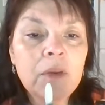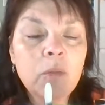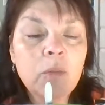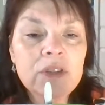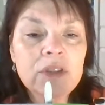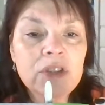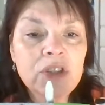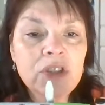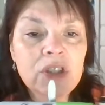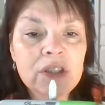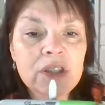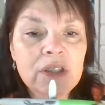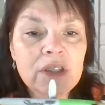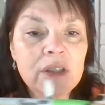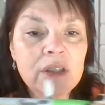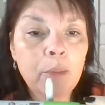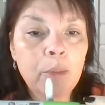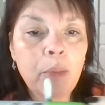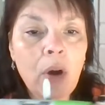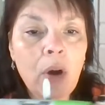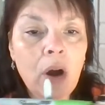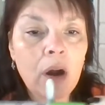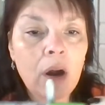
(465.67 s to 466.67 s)
was just the
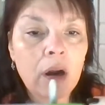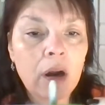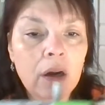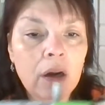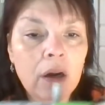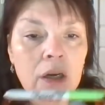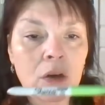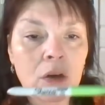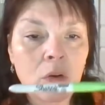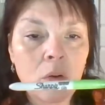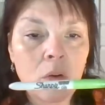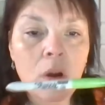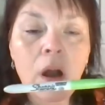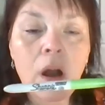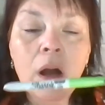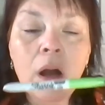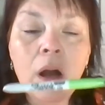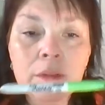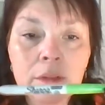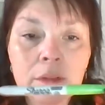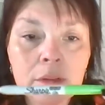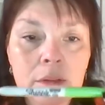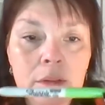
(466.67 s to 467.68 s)
bar
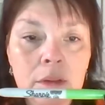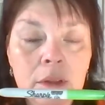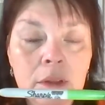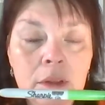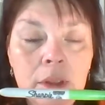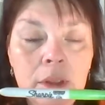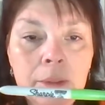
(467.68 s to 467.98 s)
across